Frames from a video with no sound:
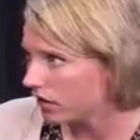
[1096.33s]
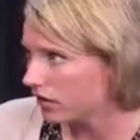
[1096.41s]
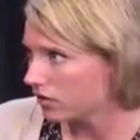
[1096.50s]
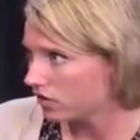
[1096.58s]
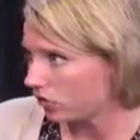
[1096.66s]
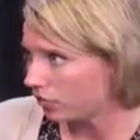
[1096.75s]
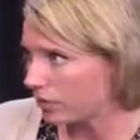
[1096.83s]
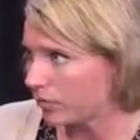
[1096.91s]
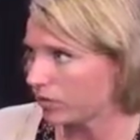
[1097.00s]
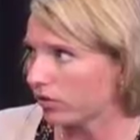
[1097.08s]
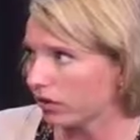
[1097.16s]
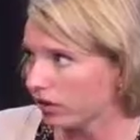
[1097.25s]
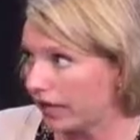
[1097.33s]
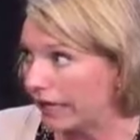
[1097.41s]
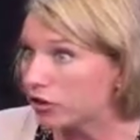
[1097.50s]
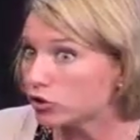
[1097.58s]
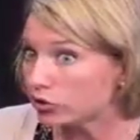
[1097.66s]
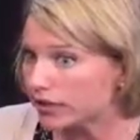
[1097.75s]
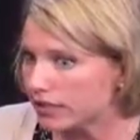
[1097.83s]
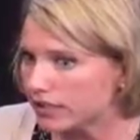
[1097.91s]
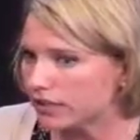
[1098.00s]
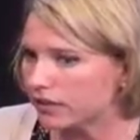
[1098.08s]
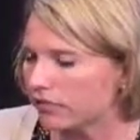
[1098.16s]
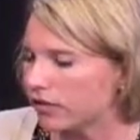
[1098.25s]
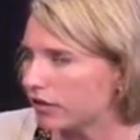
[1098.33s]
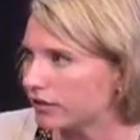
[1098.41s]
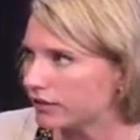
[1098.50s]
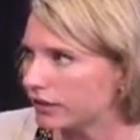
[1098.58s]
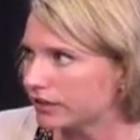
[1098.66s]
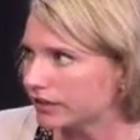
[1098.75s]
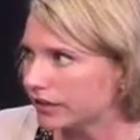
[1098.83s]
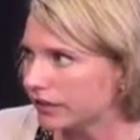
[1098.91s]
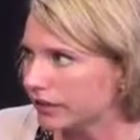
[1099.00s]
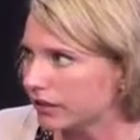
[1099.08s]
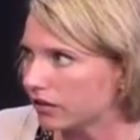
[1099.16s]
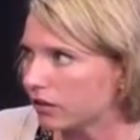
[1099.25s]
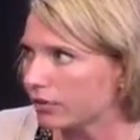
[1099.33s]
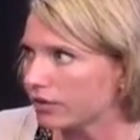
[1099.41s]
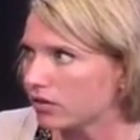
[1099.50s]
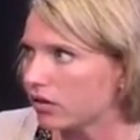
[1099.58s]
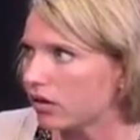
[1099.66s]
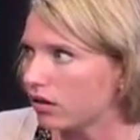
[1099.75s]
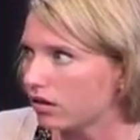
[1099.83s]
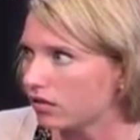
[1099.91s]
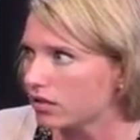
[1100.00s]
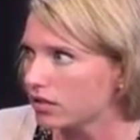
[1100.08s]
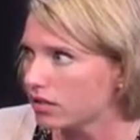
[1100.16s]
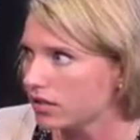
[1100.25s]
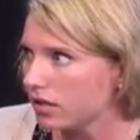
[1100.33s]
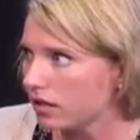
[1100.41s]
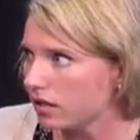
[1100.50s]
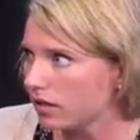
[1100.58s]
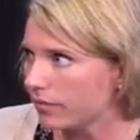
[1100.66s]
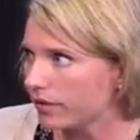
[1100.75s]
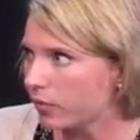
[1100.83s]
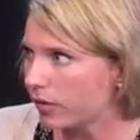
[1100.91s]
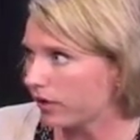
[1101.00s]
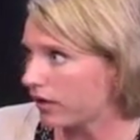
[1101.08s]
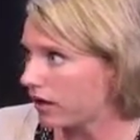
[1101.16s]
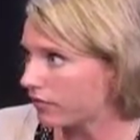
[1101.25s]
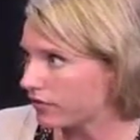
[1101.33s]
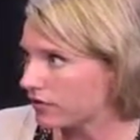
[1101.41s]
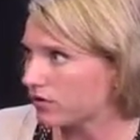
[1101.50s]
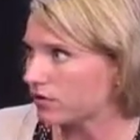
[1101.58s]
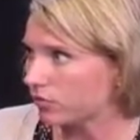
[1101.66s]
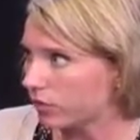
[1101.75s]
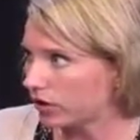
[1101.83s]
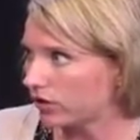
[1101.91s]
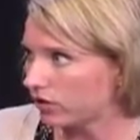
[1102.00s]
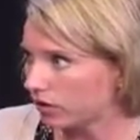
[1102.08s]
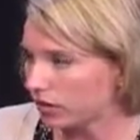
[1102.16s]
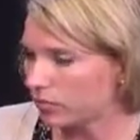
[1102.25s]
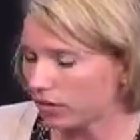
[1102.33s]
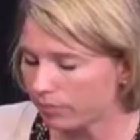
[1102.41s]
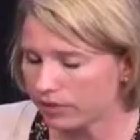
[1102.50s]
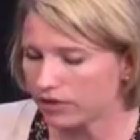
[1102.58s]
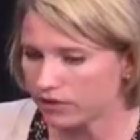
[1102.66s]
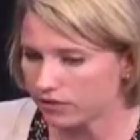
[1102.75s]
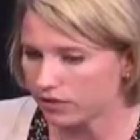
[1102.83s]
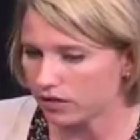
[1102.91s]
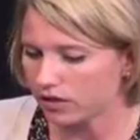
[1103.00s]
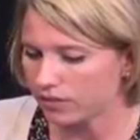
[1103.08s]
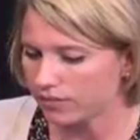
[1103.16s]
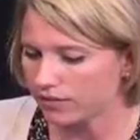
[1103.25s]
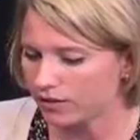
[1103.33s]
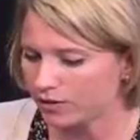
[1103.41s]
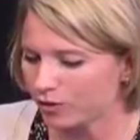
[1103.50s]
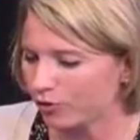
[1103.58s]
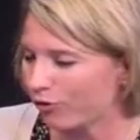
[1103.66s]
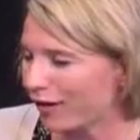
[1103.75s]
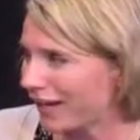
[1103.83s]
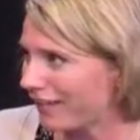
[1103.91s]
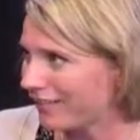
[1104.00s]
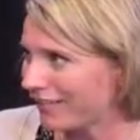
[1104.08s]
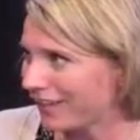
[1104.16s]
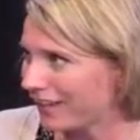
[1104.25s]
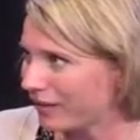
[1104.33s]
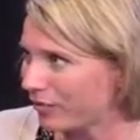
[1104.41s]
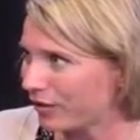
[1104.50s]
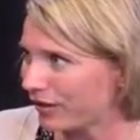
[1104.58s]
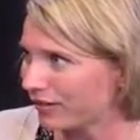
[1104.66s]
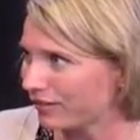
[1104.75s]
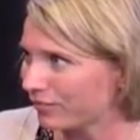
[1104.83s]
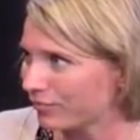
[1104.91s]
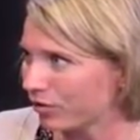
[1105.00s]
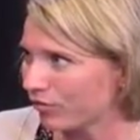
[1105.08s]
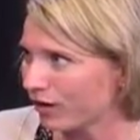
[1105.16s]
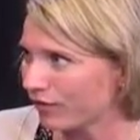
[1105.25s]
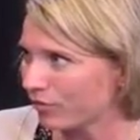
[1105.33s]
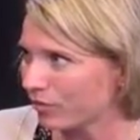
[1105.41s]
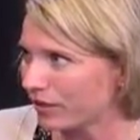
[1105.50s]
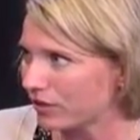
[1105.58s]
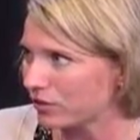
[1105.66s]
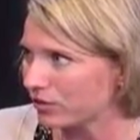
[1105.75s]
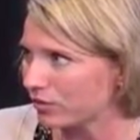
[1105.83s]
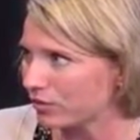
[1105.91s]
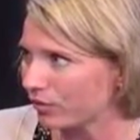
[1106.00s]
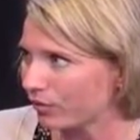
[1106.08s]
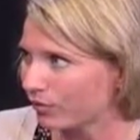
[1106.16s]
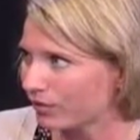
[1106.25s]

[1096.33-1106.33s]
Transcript: So if people are interested in volunteering, they could always call one of the offices and we could hook them up. But it's a great thing that we provide for patients. So,